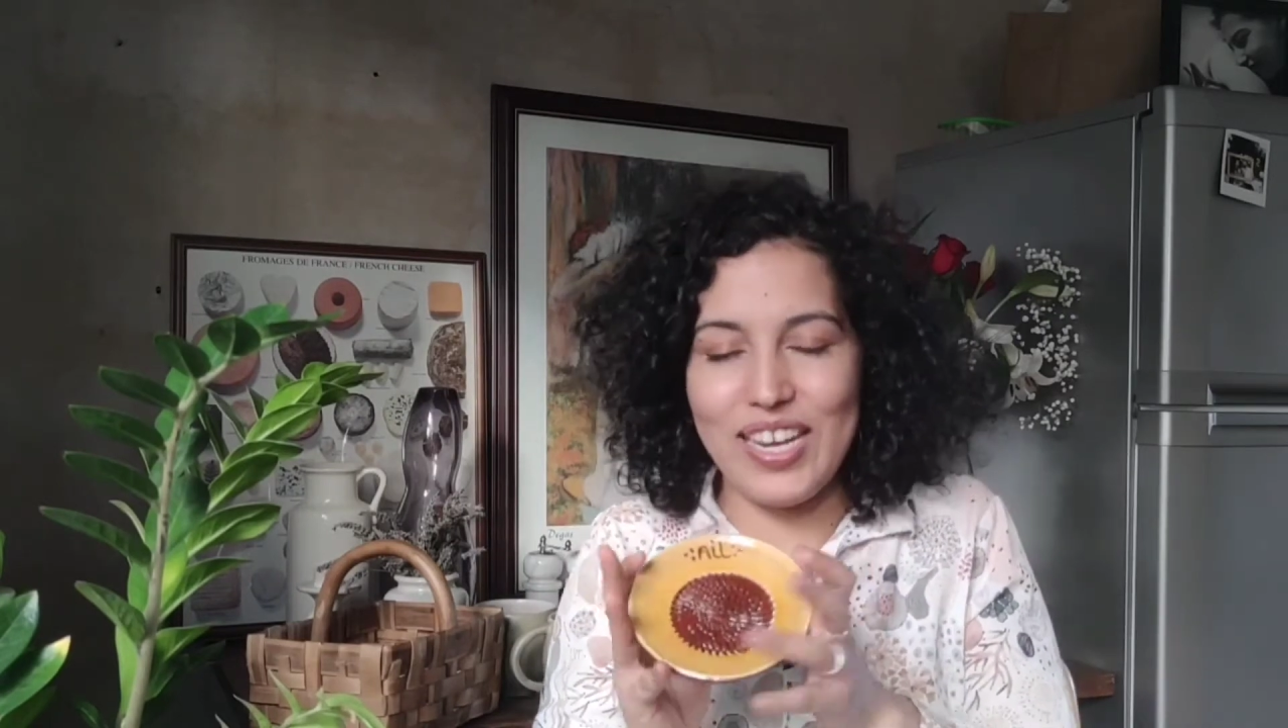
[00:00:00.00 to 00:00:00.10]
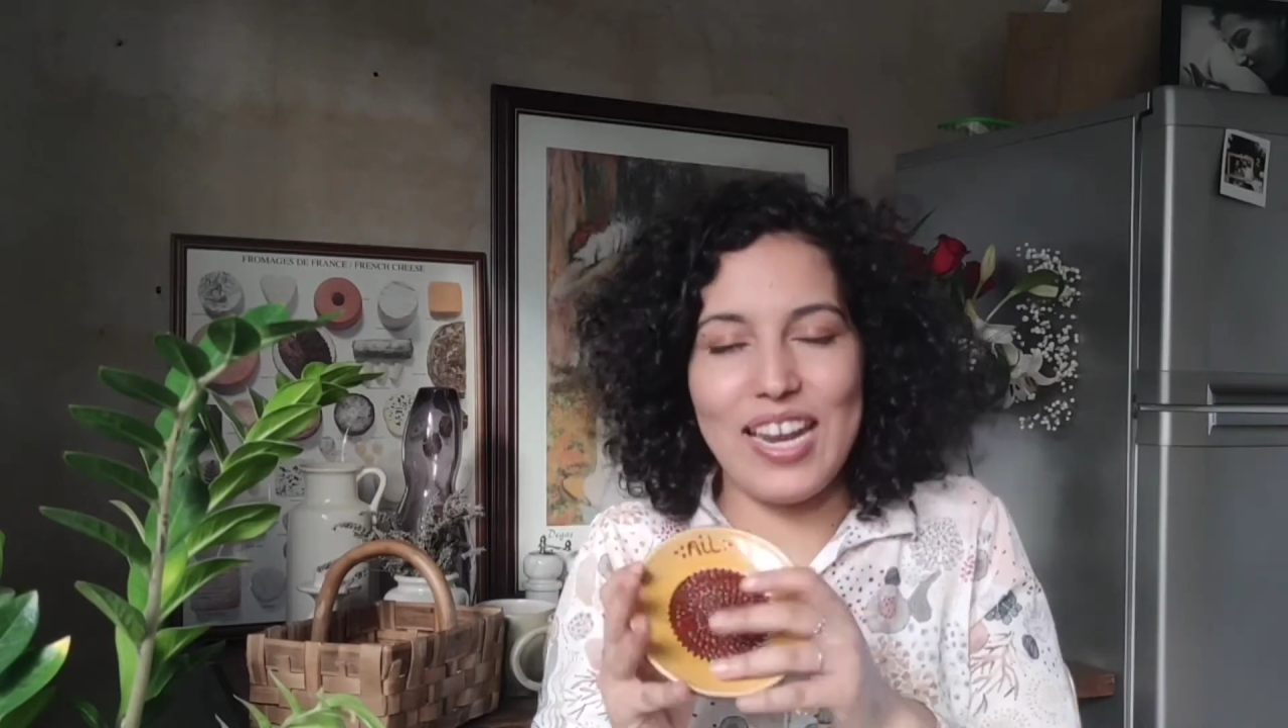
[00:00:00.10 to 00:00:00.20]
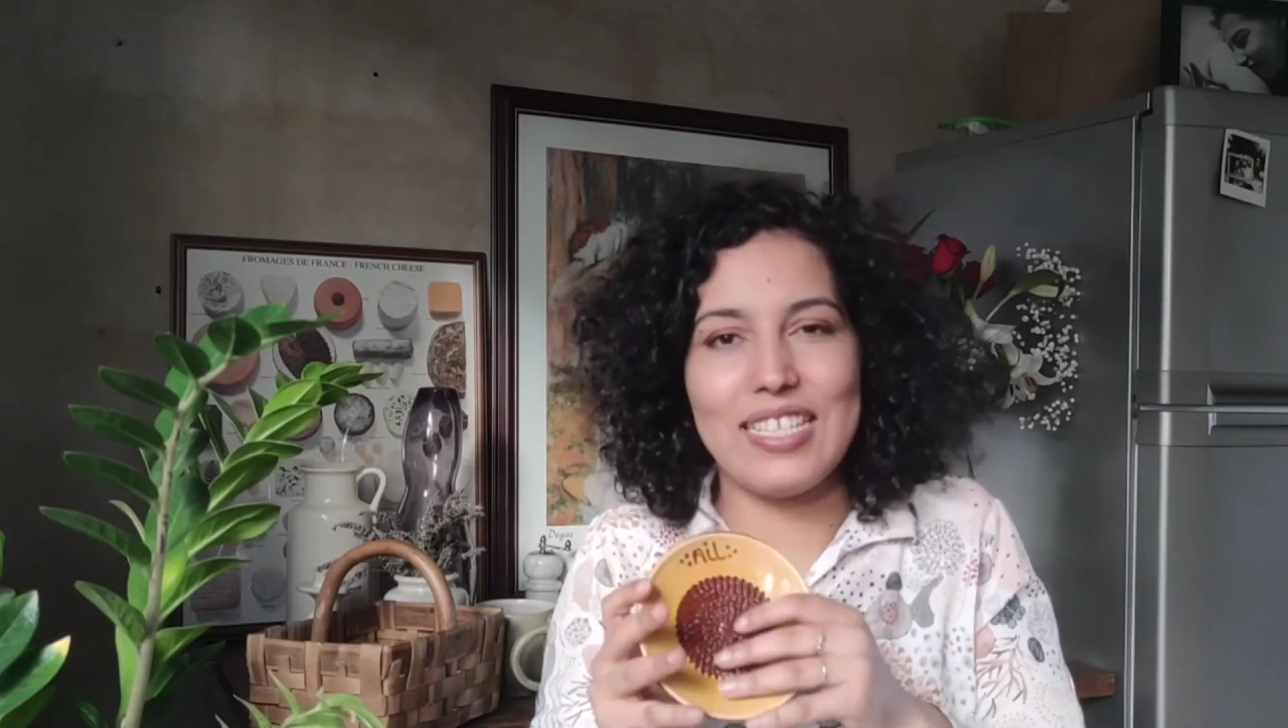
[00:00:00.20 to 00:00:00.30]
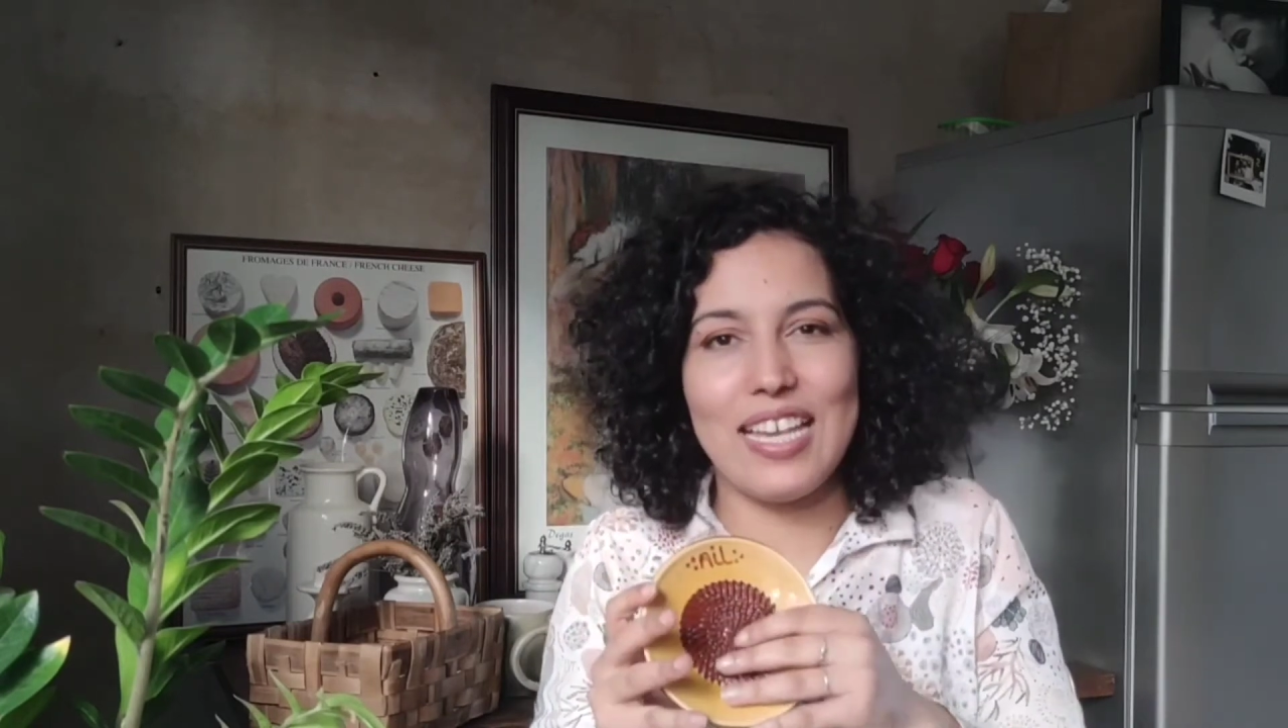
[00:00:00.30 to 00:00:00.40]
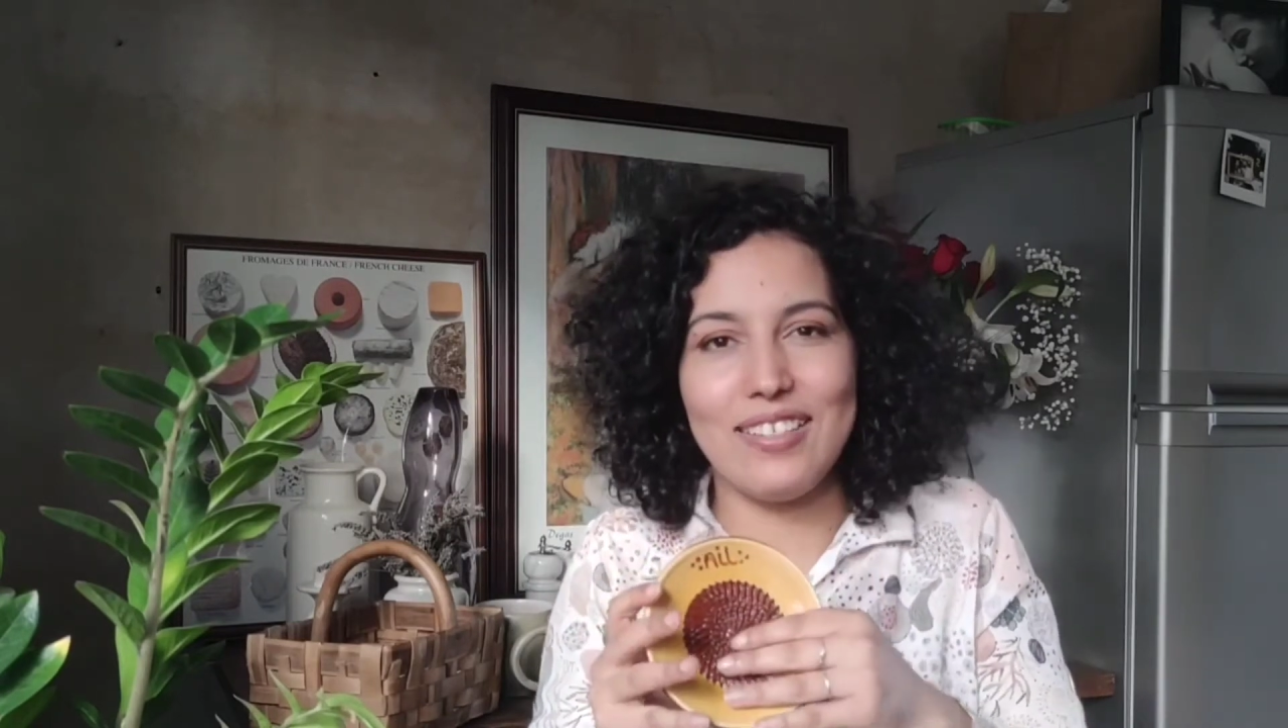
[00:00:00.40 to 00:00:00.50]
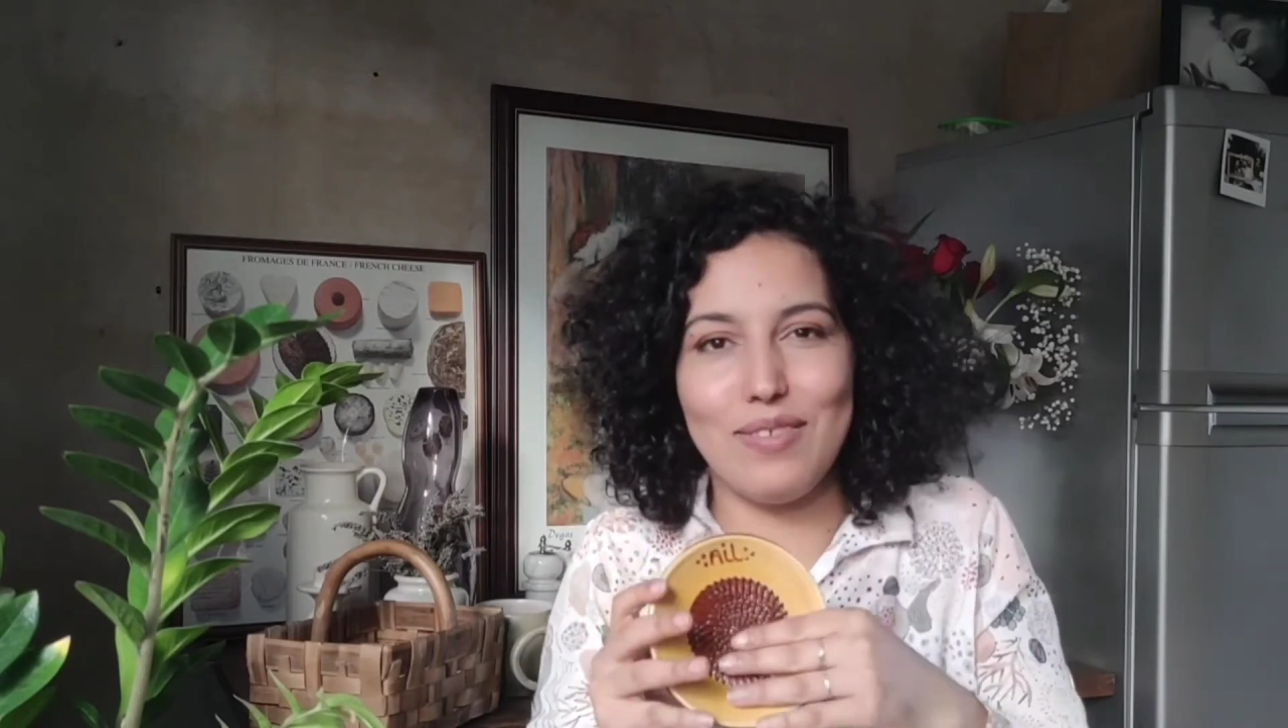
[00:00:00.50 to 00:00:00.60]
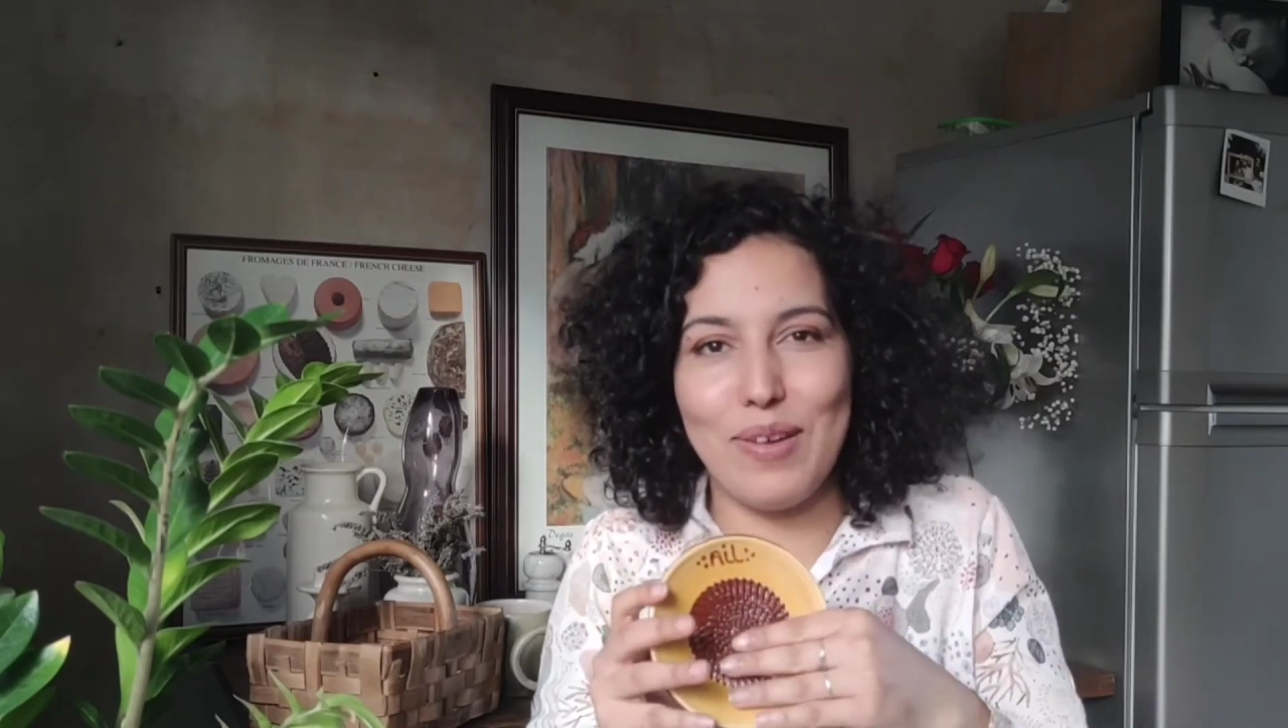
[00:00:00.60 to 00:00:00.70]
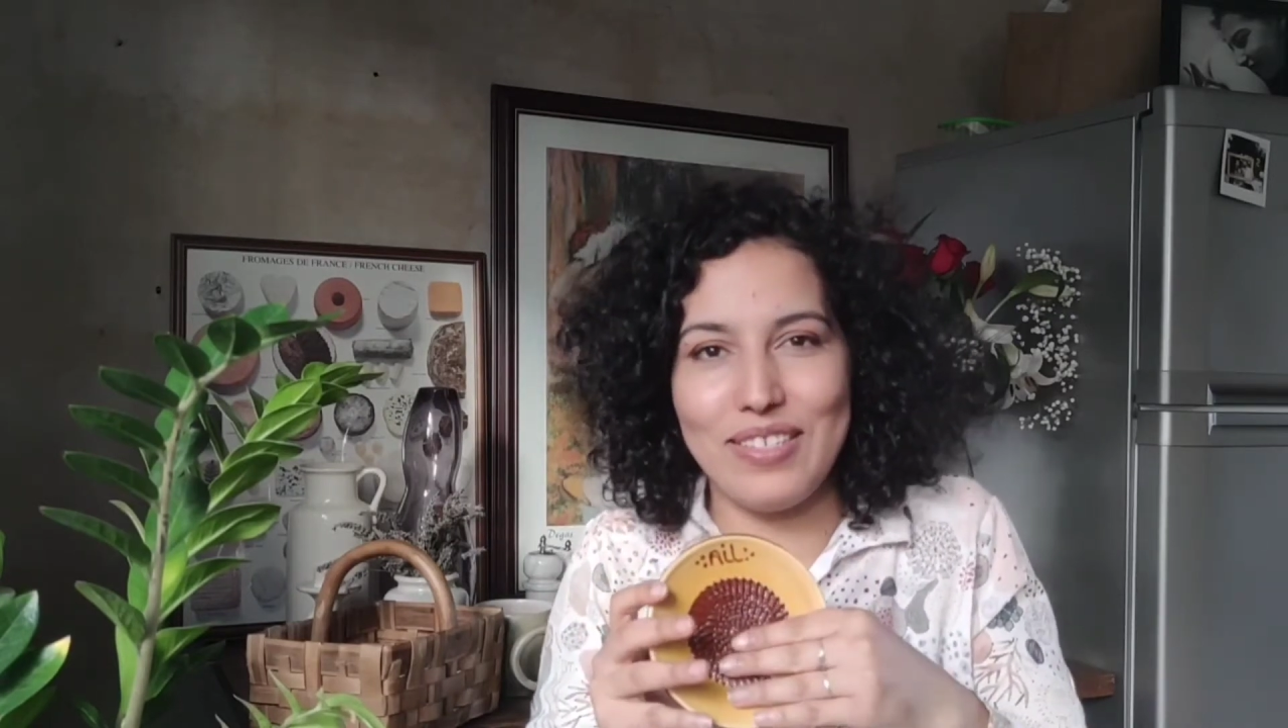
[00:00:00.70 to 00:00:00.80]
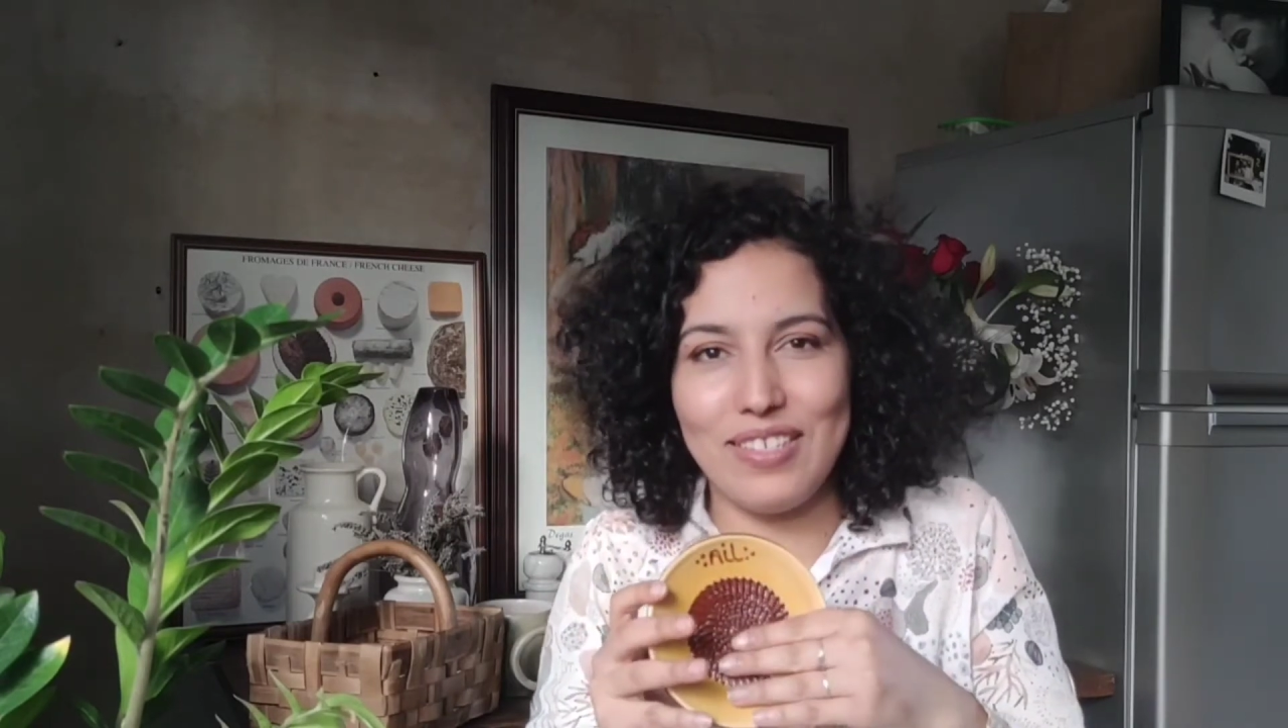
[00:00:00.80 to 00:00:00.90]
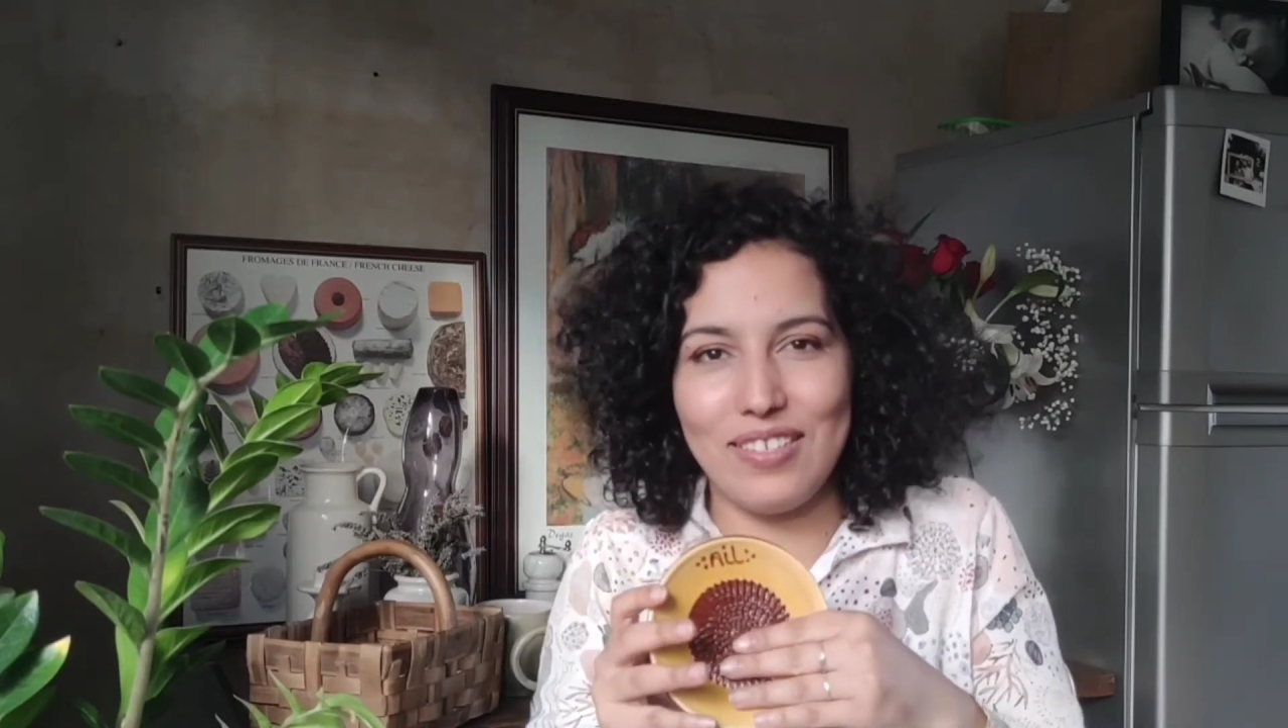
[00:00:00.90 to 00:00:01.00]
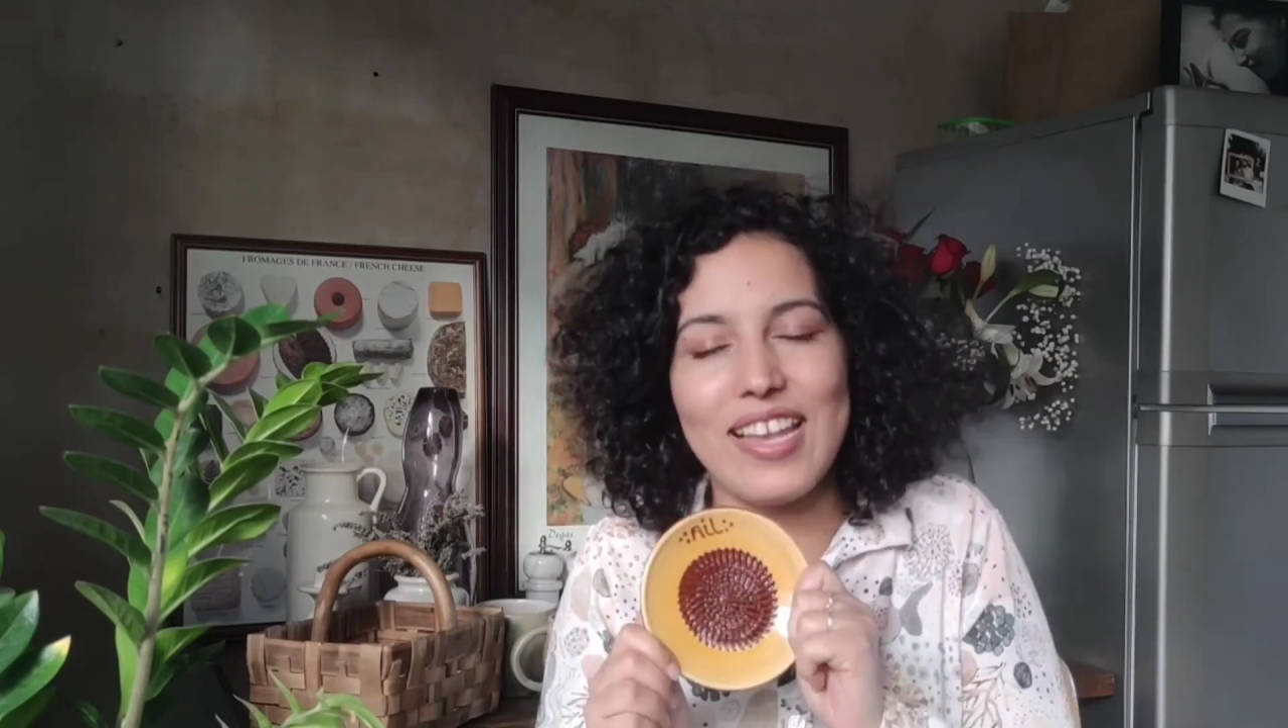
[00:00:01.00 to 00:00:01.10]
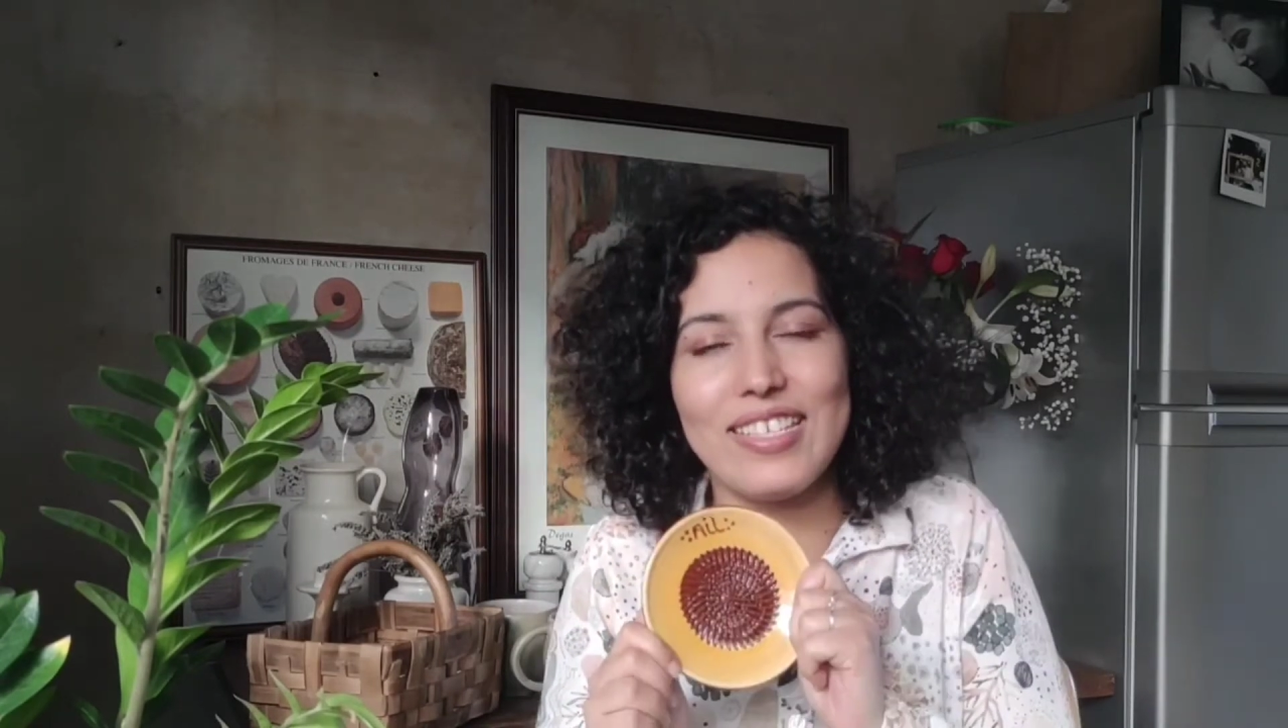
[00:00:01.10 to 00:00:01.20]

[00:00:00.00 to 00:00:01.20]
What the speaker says: and I texted my sister and I